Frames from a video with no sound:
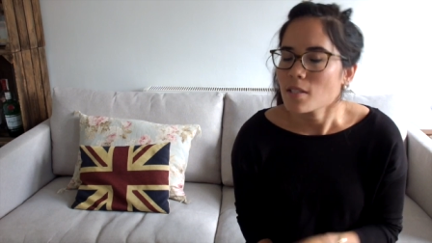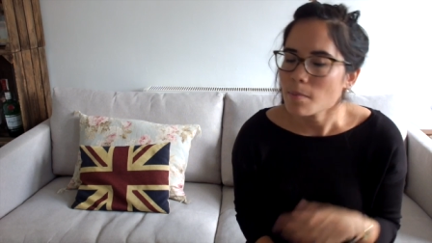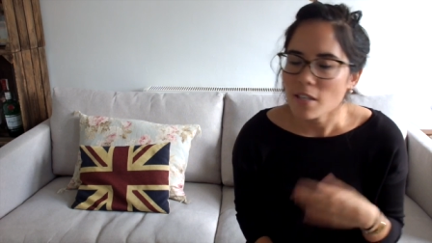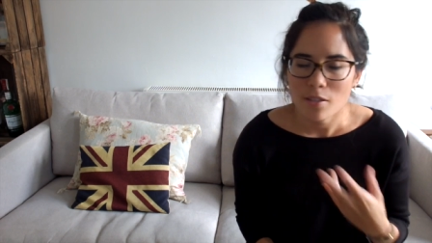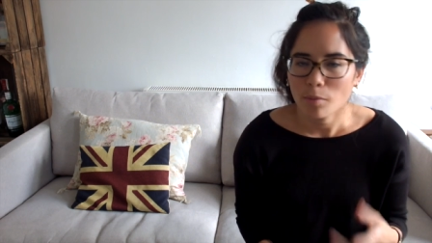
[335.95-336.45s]

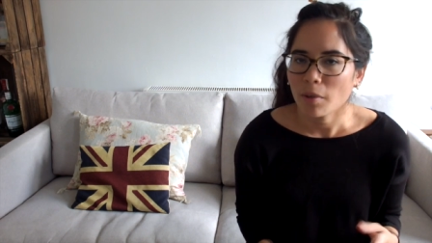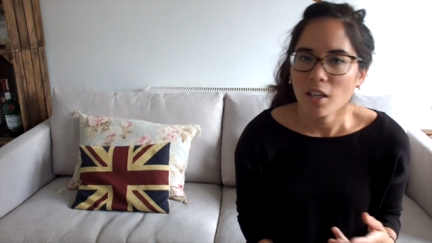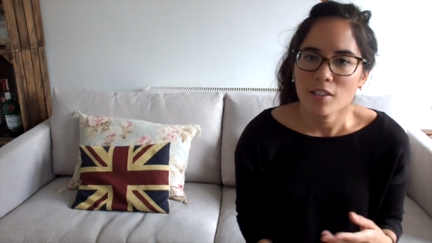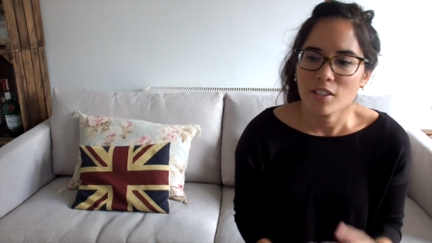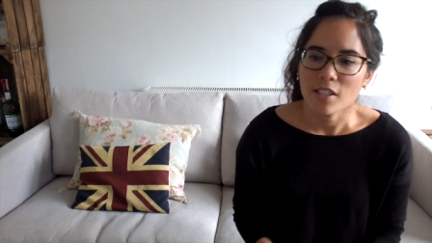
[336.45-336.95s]
especially with
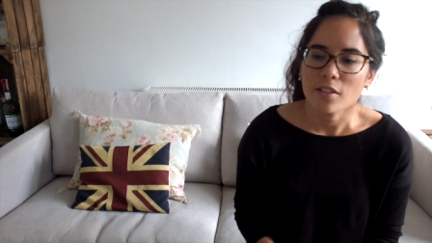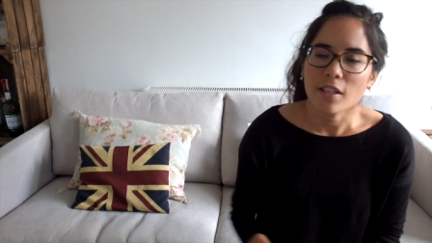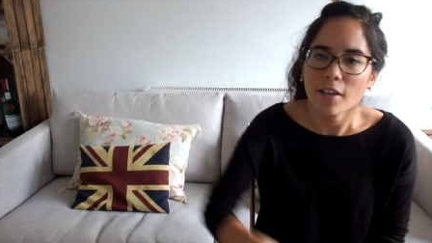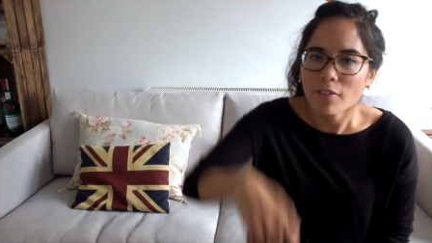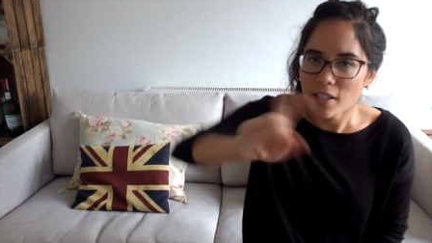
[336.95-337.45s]
biology, you
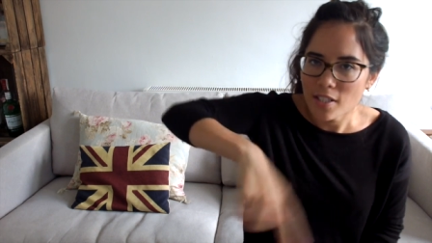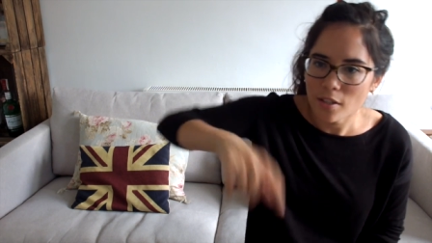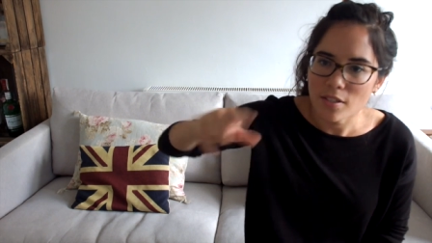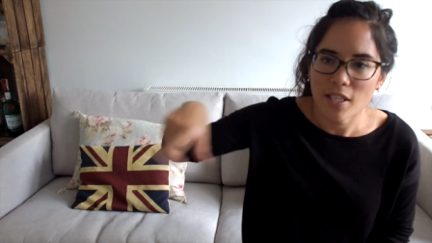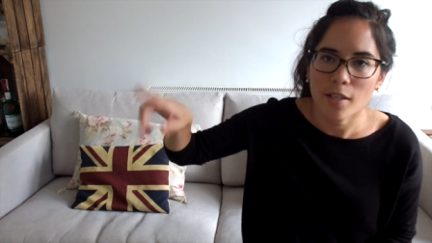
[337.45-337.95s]
get writing
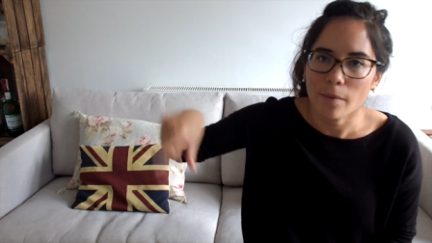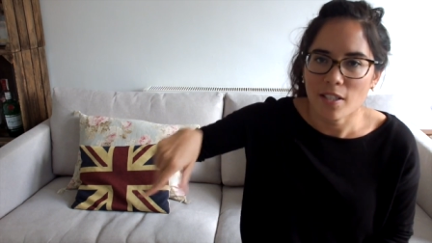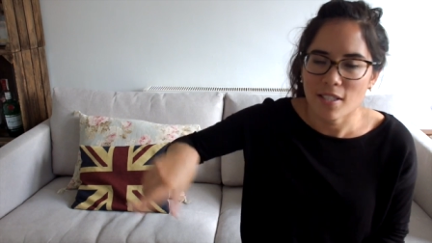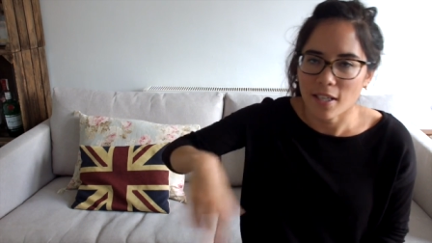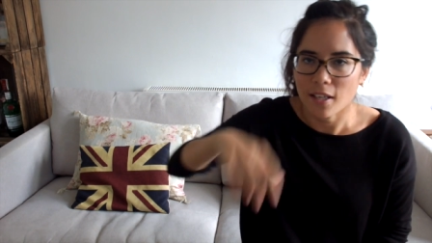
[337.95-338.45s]
those
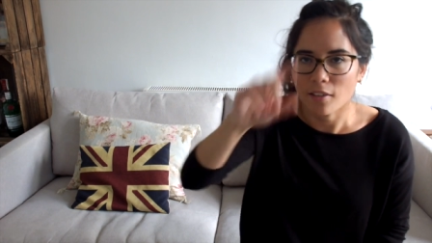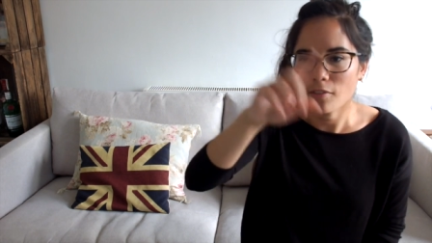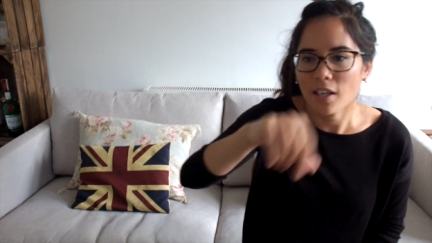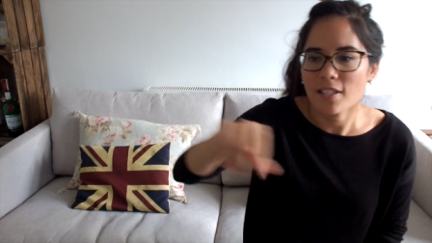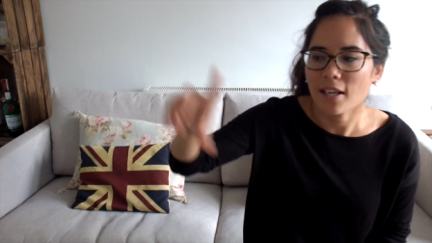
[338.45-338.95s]
keywords down,
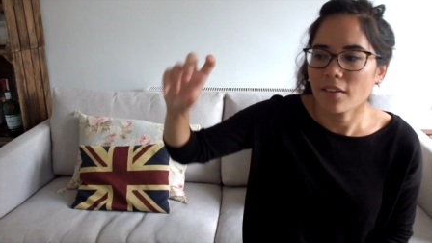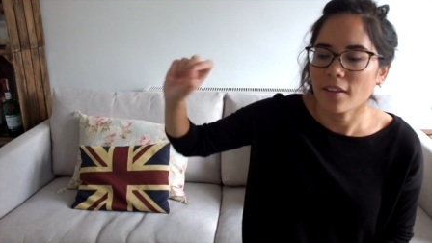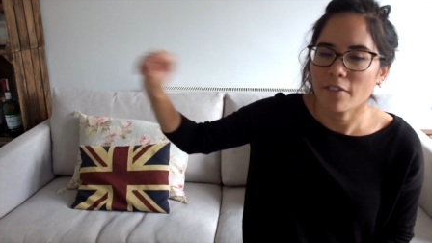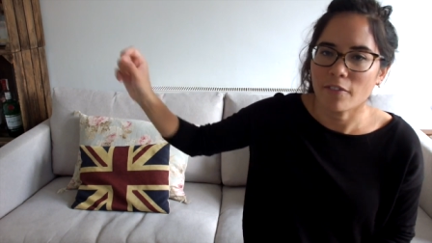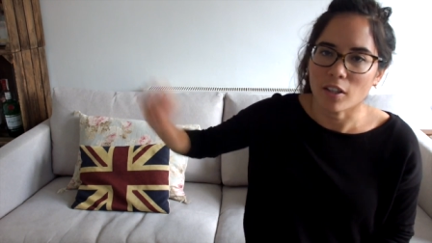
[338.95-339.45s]
write down
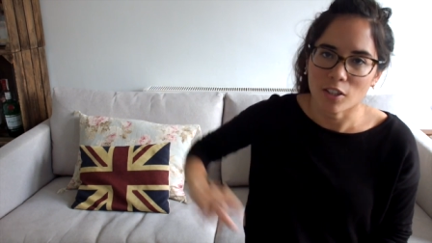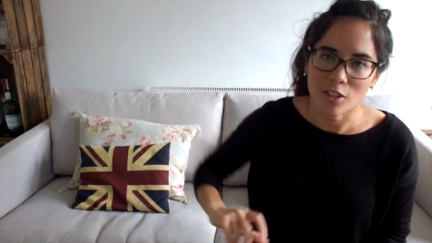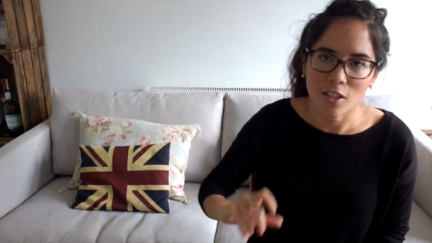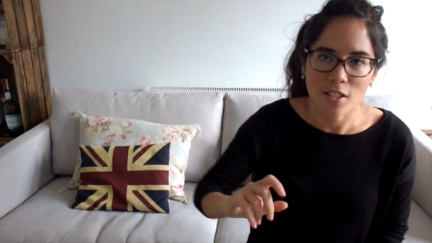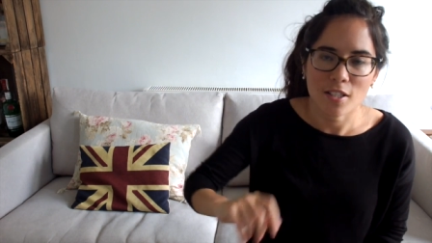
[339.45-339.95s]
their
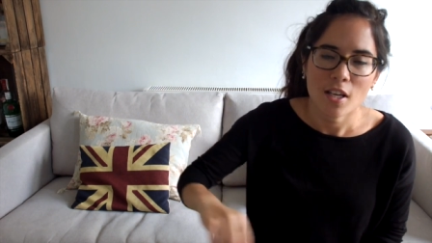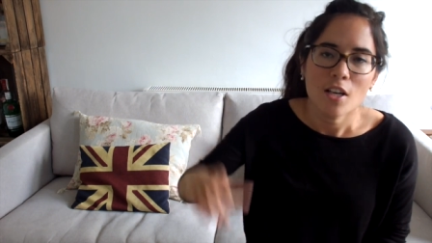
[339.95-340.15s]
functions,